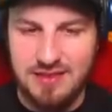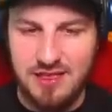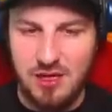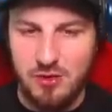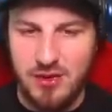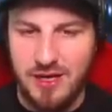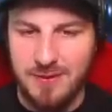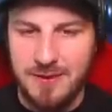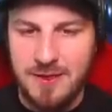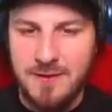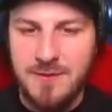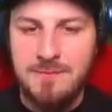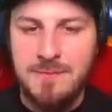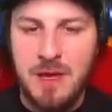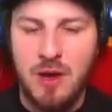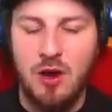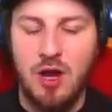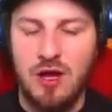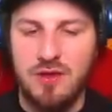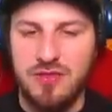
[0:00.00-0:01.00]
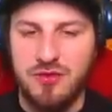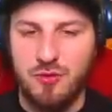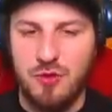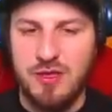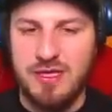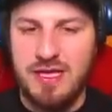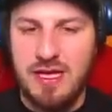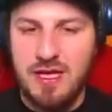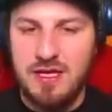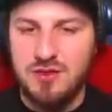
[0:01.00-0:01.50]
let's go again. Okay. All right,
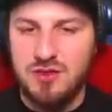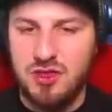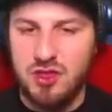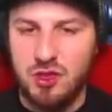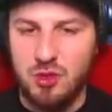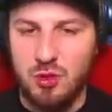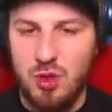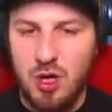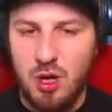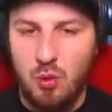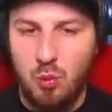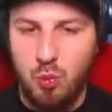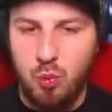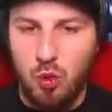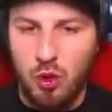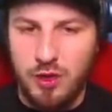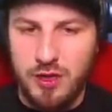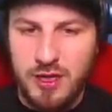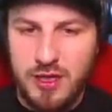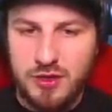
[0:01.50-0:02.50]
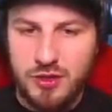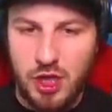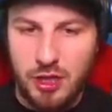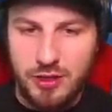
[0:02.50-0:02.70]
3, 2, 1.